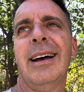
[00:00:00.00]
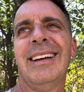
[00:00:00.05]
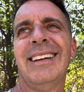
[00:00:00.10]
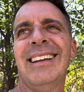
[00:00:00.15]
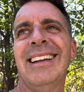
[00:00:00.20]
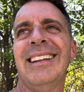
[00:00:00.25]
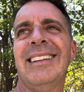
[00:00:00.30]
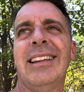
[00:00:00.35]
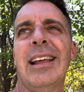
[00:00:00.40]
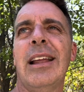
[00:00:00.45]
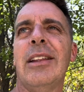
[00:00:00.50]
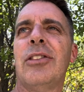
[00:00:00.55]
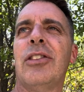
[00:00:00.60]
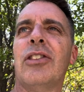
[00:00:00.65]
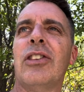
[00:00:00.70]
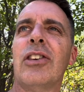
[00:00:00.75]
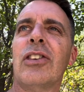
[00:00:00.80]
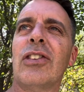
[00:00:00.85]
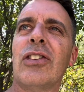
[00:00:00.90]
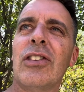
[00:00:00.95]
it, it's
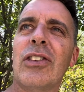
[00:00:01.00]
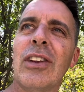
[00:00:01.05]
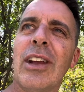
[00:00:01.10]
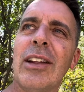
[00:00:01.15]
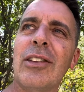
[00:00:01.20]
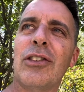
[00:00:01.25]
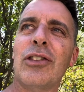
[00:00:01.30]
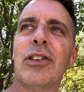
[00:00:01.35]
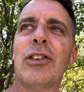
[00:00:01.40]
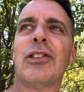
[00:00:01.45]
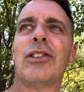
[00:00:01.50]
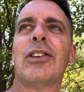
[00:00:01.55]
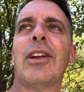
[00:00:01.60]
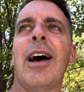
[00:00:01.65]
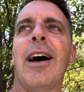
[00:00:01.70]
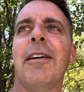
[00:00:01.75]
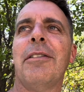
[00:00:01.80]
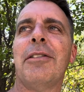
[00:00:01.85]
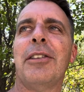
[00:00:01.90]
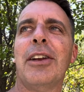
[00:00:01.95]
just it's just
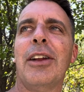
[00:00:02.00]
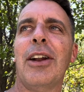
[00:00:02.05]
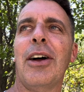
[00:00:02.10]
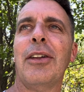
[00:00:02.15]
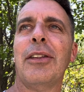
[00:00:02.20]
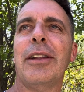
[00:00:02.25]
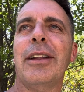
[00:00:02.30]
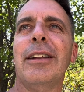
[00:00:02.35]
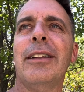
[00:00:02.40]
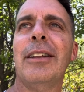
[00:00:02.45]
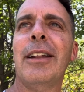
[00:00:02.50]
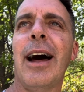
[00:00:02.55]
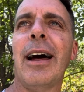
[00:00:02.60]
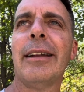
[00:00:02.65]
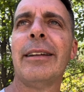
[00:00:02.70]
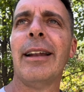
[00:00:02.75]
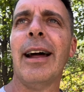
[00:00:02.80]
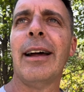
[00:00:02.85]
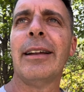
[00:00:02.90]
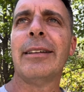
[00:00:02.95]
tough, you know,
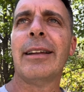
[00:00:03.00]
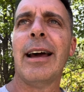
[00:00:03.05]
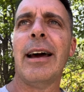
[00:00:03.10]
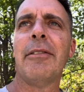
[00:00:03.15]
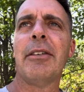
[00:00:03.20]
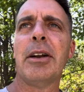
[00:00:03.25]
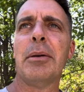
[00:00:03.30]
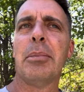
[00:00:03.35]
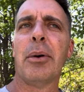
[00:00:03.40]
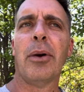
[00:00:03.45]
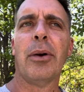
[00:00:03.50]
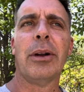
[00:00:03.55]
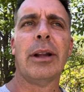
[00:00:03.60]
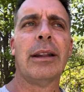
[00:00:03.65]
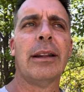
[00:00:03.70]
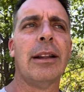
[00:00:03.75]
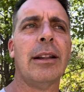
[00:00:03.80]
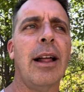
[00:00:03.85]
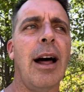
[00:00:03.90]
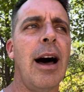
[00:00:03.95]
not not having a bird
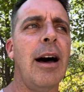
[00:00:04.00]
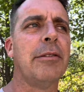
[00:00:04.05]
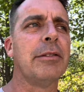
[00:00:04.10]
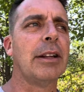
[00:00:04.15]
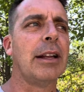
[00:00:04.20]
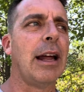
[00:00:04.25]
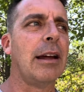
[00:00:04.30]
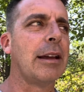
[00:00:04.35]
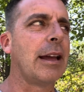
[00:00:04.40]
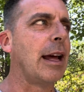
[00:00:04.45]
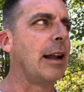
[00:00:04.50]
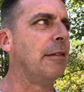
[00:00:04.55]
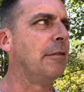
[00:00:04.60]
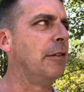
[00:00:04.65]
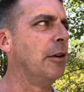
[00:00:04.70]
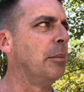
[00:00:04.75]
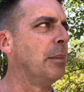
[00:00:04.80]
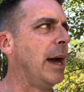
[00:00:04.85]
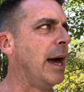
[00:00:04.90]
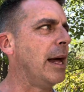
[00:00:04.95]
in the loft, and I kind of
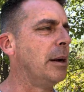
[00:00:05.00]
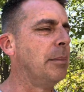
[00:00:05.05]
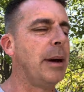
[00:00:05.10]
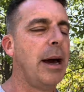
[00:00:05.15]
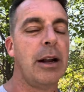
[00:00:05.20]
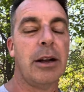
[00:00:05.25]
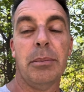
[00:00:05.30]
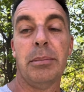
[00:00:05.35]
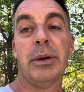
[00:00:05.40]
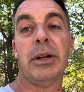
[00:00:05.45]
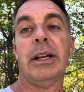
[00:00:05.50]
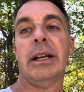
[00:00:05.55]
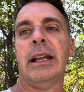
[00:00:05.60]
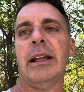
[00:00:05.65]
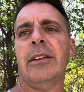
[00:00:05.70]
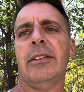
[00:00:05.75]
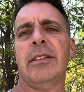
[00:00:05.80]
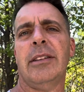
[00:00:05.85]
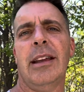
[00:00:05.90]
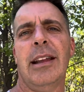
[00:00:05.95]
feel bad about it, but it
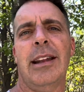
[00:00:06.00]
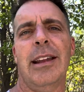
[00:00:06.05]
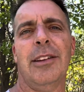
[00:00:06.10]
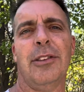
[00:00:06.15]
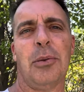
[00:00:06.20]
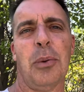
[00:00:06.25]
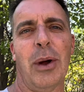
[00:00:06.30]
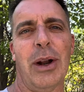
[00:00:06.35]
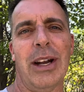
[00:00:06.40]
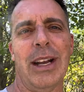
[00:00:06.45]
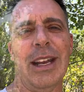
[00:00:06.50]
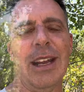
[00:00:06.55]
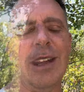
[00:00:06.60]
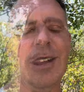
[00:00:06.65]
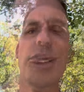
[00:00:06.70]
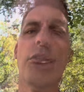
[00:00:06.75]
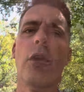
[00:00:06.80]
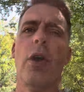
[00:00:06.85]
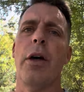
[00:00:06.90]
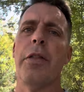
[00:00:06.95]
is it is what it
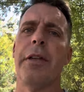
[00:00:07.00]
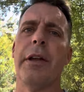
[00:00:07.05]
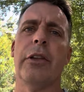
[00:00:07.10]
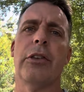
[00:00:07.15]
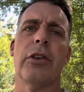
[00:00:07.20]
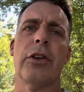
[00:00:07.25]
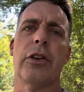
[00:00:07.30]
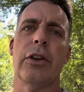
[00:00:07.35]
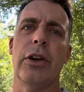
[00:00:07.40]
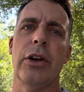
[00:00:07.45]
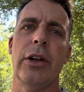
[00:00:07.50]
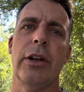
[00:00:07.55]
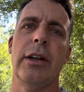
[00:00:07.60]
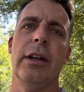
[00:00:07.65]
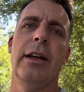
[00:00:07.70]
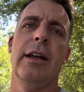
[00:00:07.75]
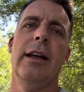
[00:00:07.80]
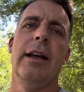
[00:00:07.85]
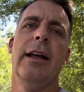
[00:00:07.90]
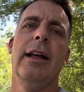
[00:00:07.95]
is. Overall, things are good.
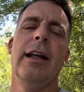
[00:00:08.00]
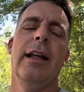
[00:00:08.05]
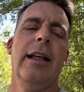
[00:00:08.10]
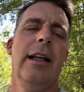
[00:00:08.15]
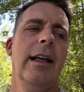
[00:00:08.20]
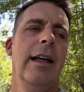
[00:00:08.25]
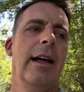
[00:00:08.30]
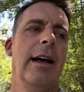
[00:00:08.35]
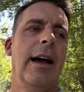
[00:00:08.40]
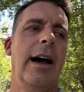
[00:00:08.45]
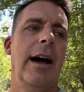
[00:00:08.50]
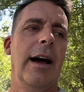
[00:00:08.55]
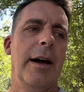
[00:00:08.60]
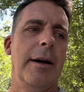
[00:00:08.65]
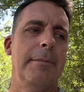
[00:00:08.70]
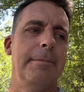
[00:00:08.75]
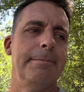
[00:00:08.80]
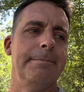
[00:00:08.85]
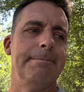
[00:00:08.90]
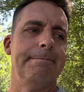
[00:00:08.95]

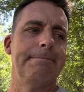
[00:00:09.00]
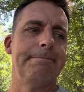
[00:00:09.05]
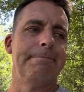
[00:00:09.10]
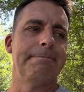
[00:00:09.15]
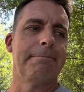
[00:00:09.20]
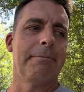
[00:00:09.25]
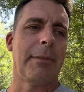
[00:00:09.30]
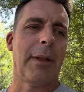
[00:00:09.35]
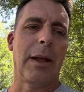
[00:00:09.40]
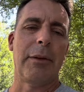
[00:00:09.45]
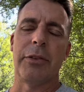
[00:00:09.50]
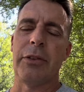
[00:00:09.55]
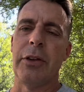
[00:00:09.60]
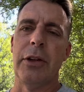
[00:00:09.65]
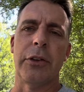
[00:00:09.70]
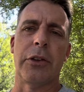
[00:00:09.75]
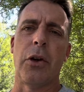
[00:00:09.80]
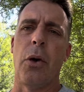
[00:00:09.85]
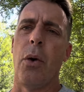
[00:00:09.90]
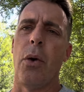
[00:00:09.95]
Um,
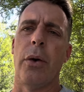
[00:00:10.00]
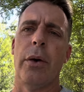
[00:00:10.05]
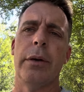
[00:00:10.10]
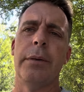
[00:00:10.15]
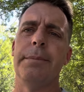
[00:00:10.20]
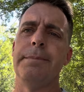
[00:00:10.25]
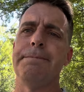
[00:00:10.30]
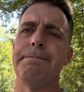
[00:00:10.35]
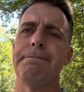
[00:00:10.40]
still torn,